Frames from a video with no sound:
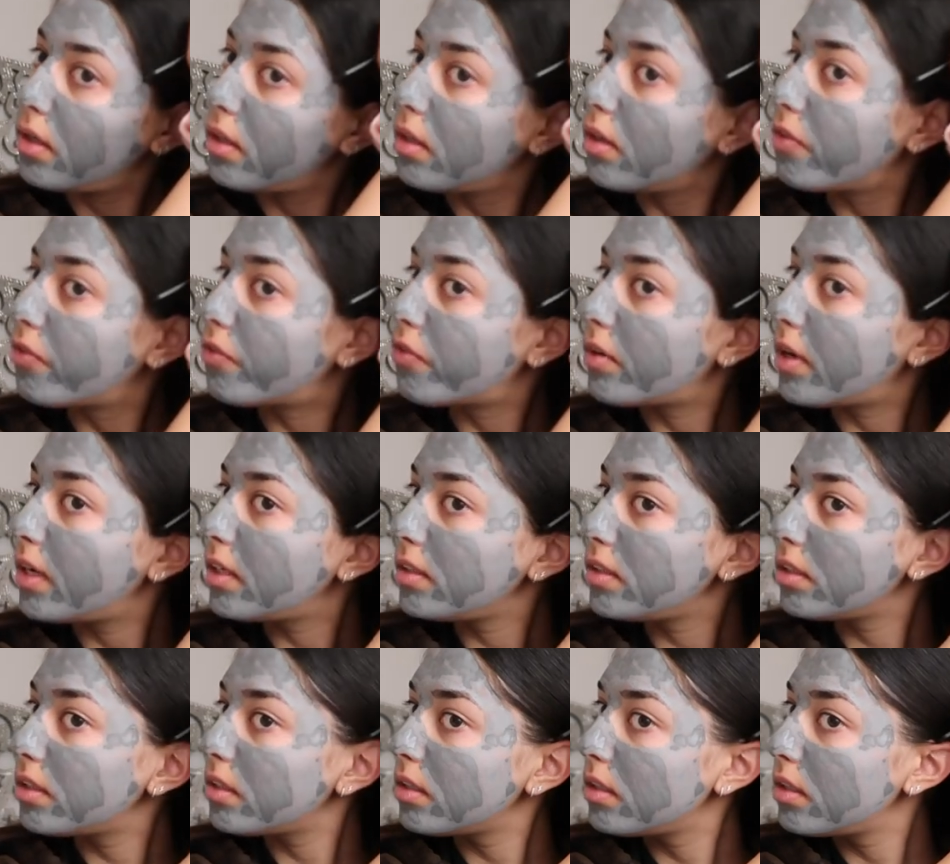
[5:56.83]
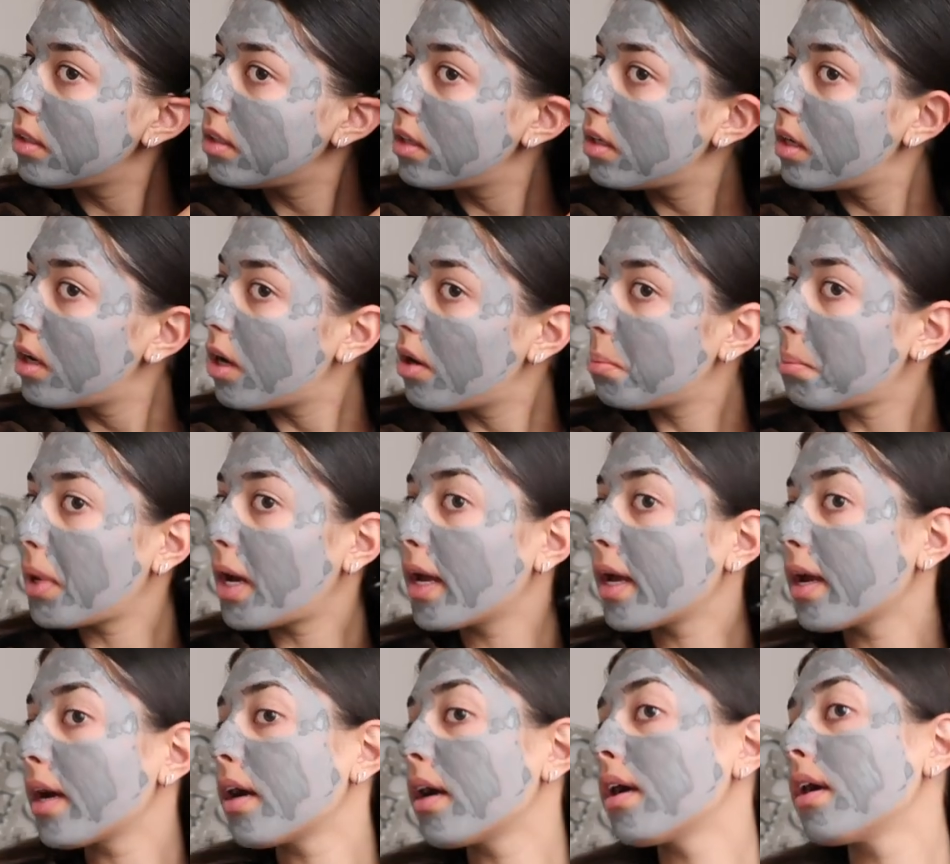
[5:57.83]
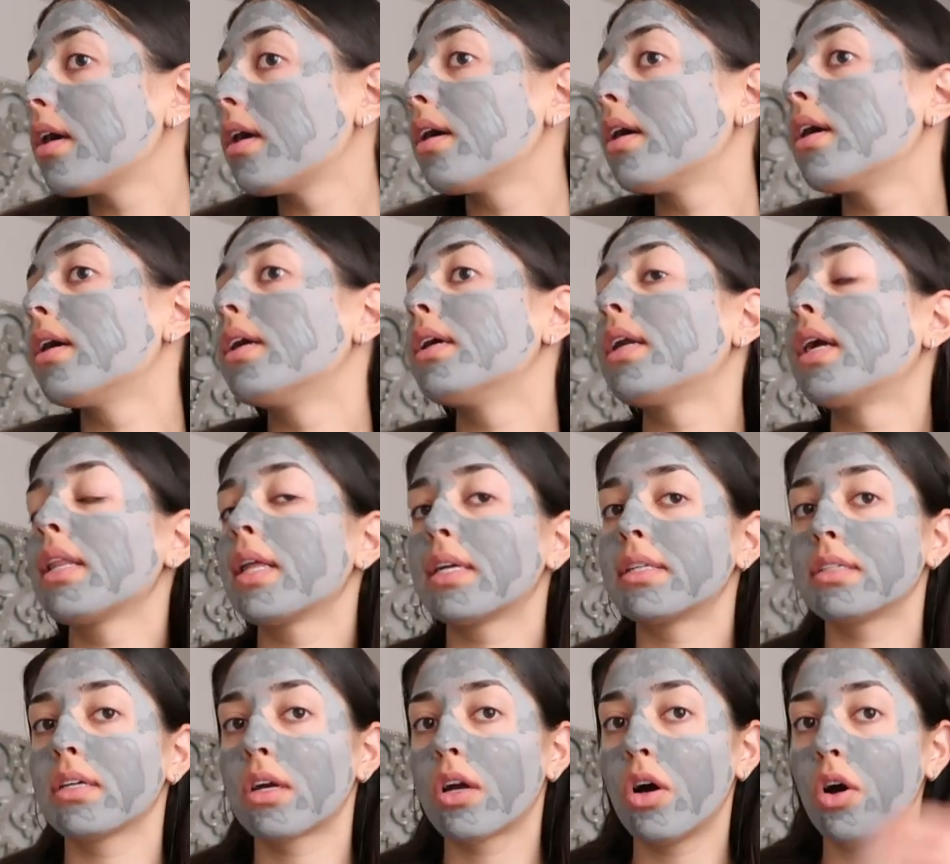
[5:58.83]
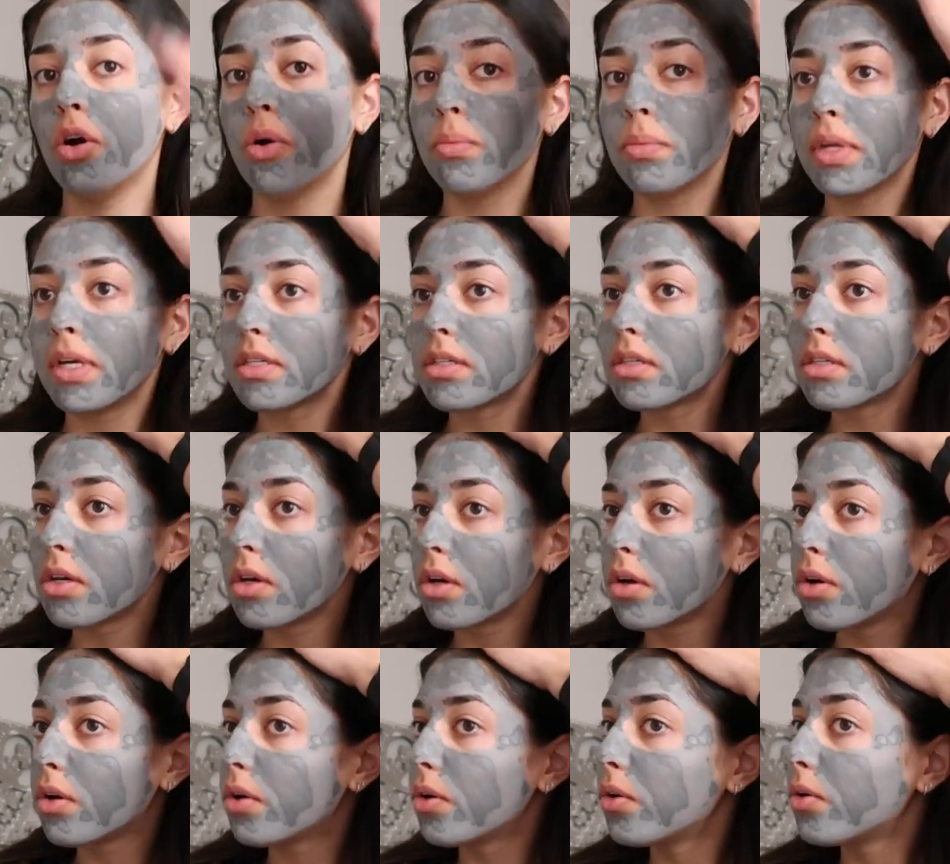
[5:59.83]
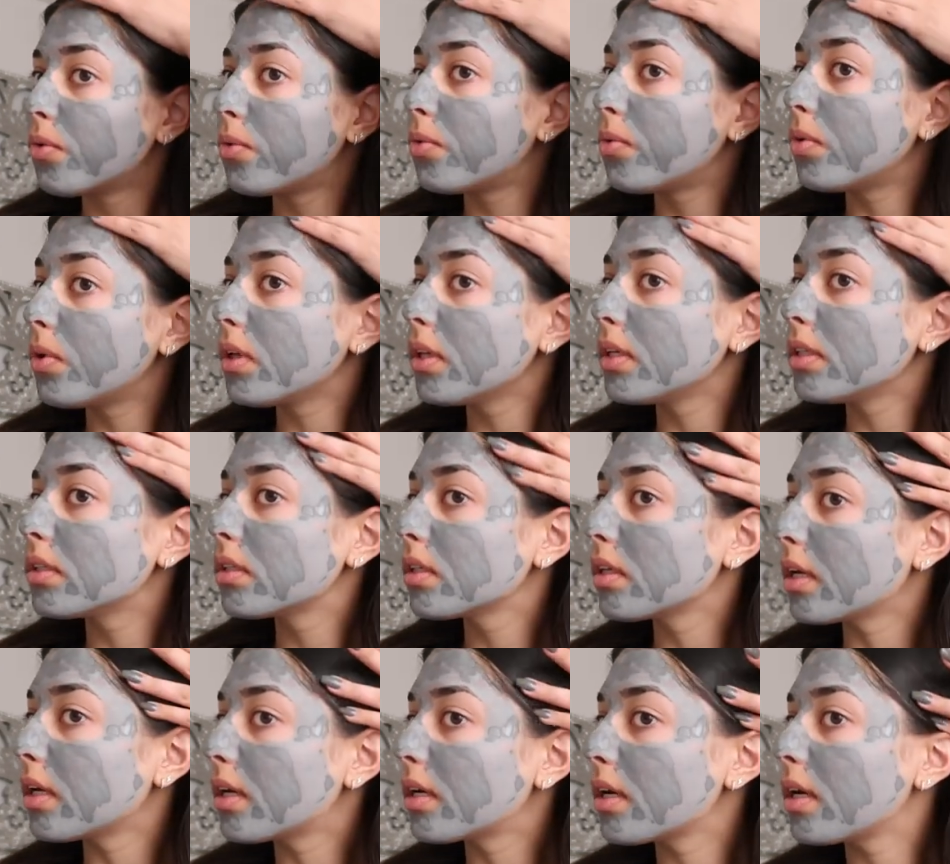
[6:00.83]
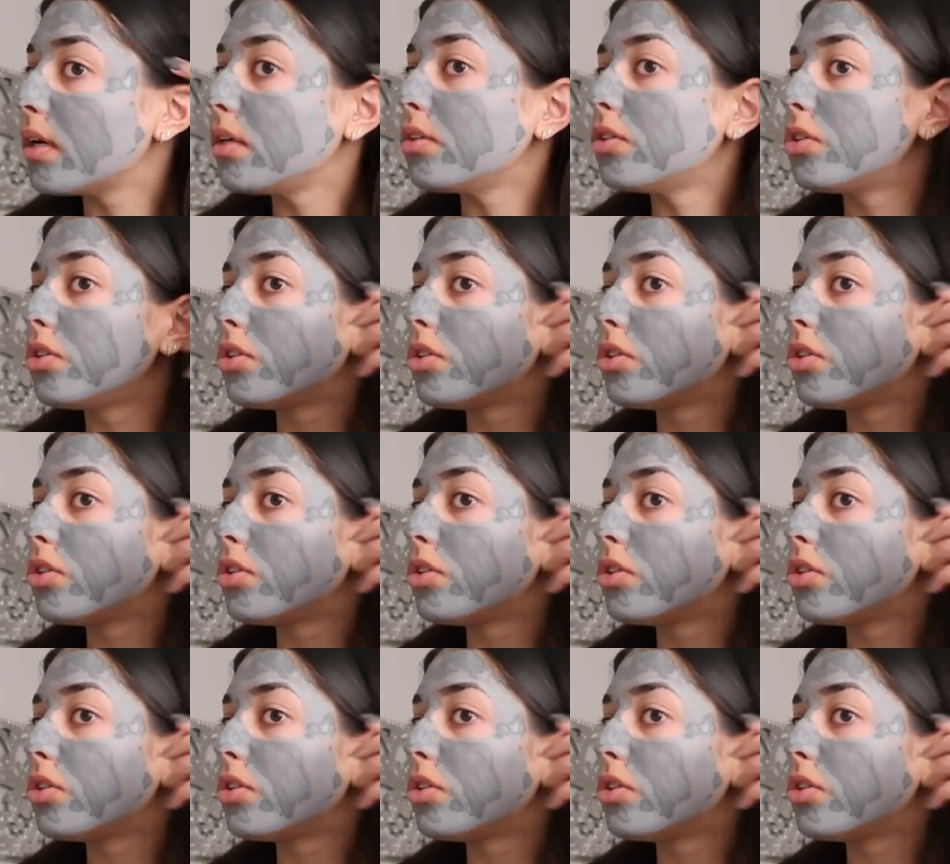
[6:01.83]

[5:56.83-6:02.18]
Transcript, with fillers: the front of my hair, and I like to comb this really sleek and